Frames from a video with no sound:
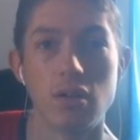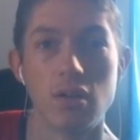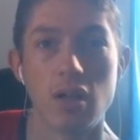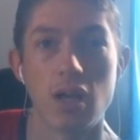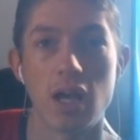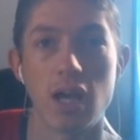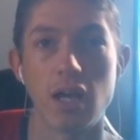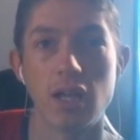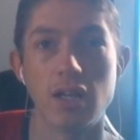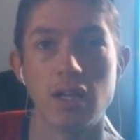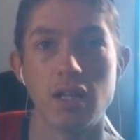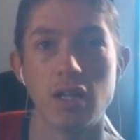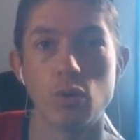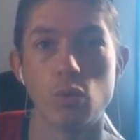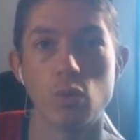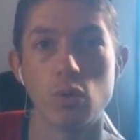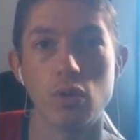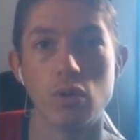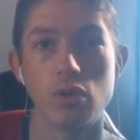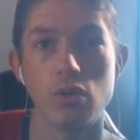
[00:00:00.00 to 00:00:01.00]
and it
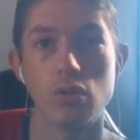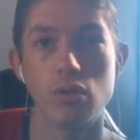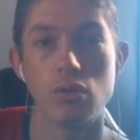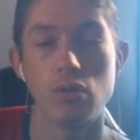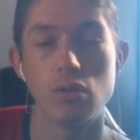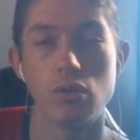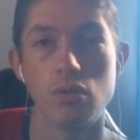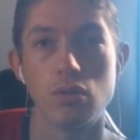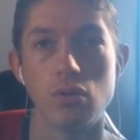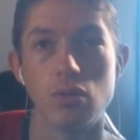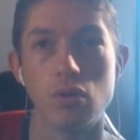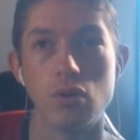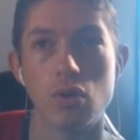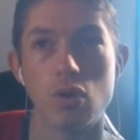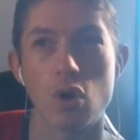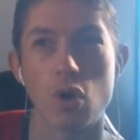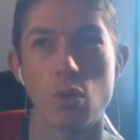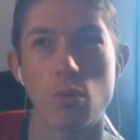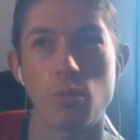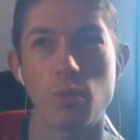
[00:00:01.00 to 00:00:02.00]
would
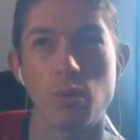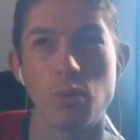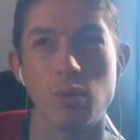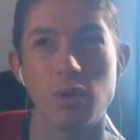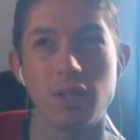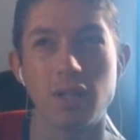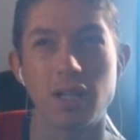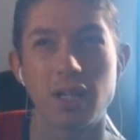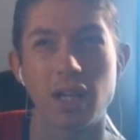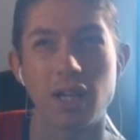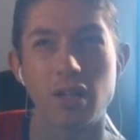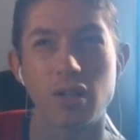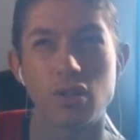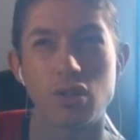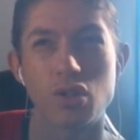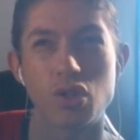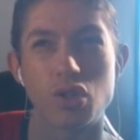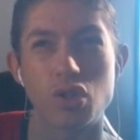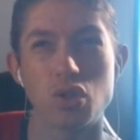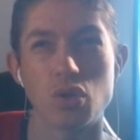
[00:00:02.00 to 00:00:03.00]
not be really getting
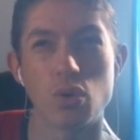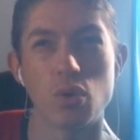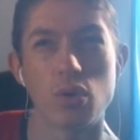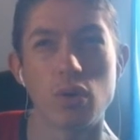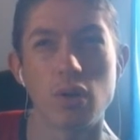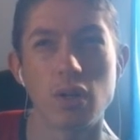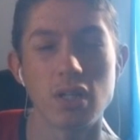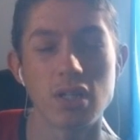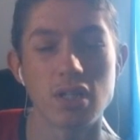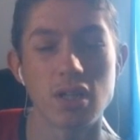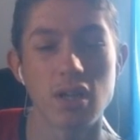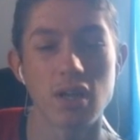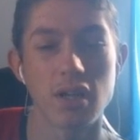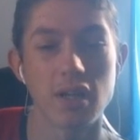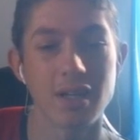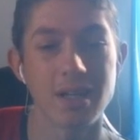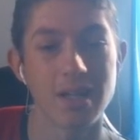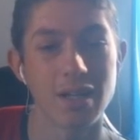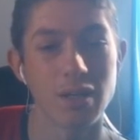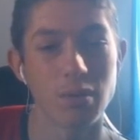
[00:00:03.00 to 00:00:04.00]
destroyed, it's kind of
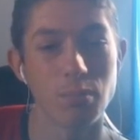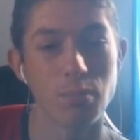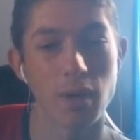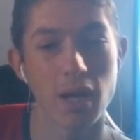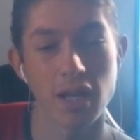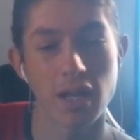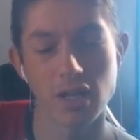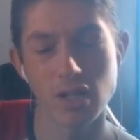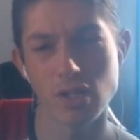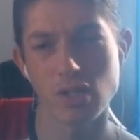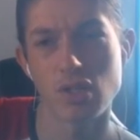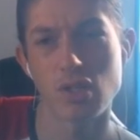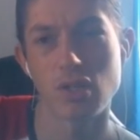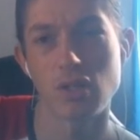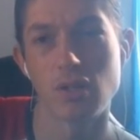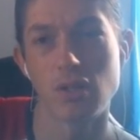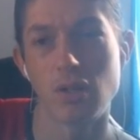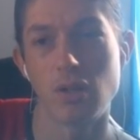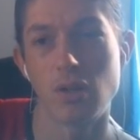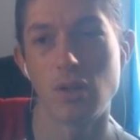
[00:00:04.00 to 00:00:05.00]
getting banished.
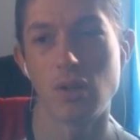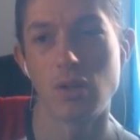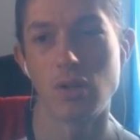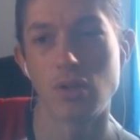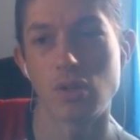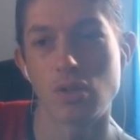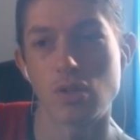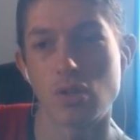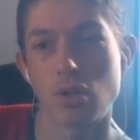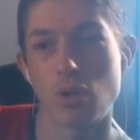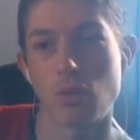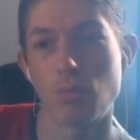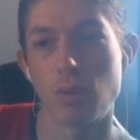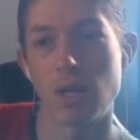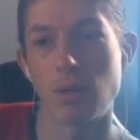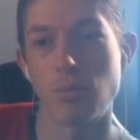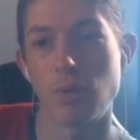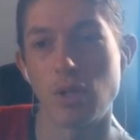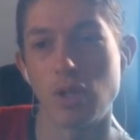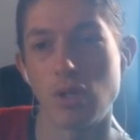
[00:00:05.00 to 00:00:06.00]
So
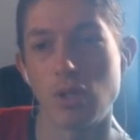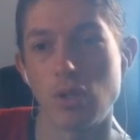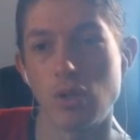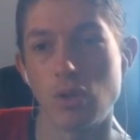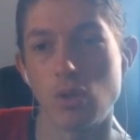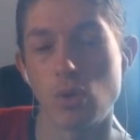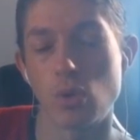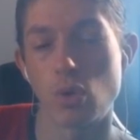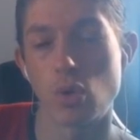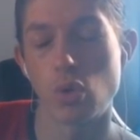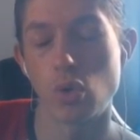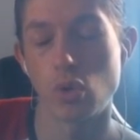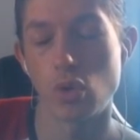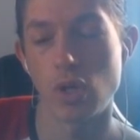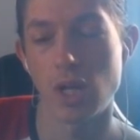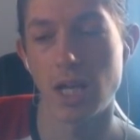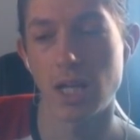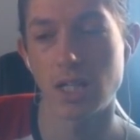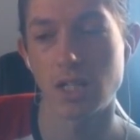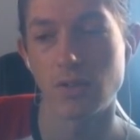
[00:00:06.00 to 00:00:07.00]
maybe you couldn't
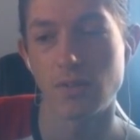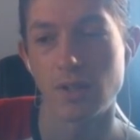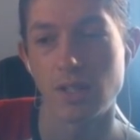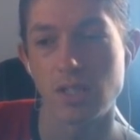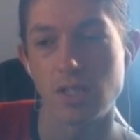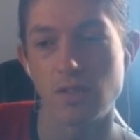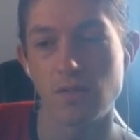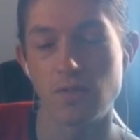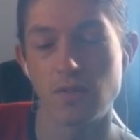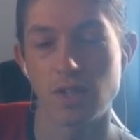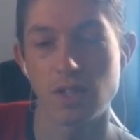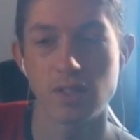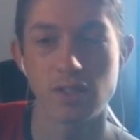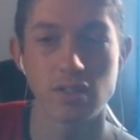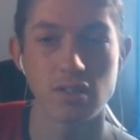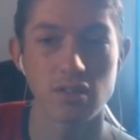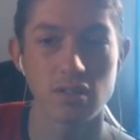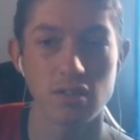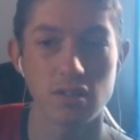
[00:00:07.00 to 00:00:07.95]
activate its effects